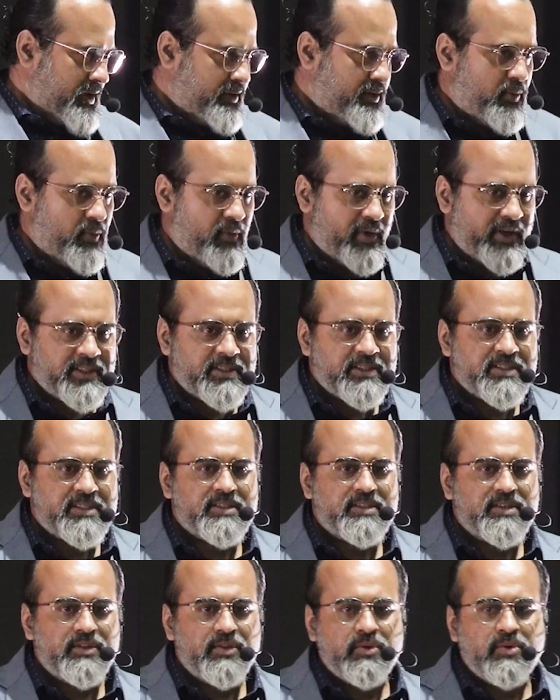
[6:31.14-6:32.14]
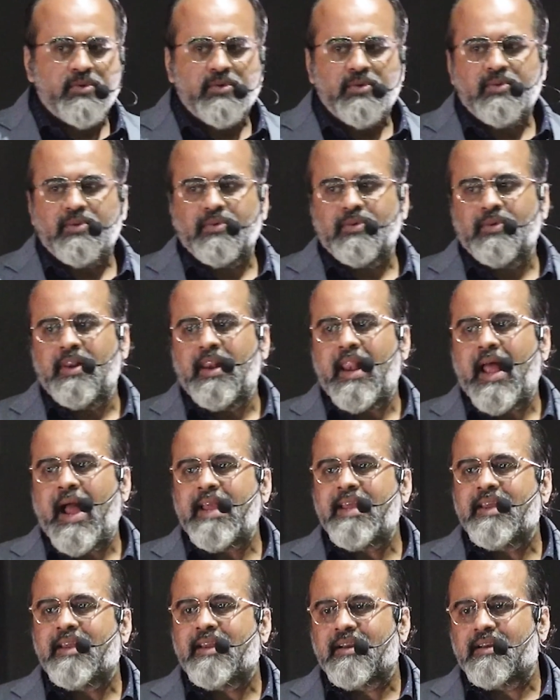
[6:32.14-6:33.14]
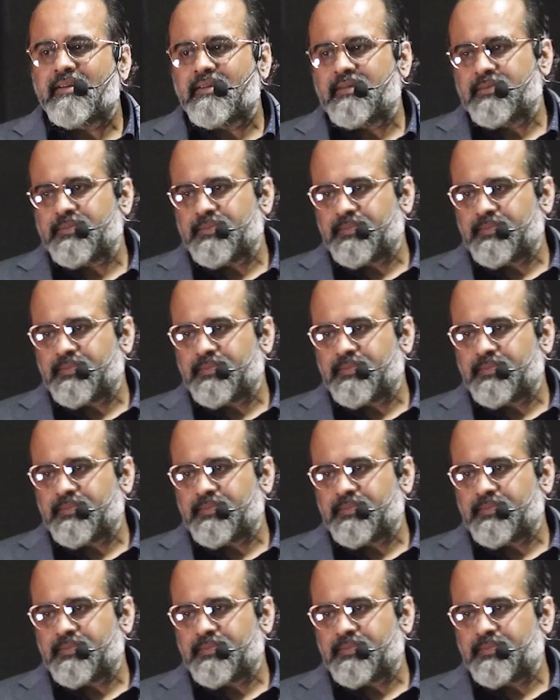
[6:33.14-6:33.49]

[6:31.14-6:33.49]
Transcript: The ones you like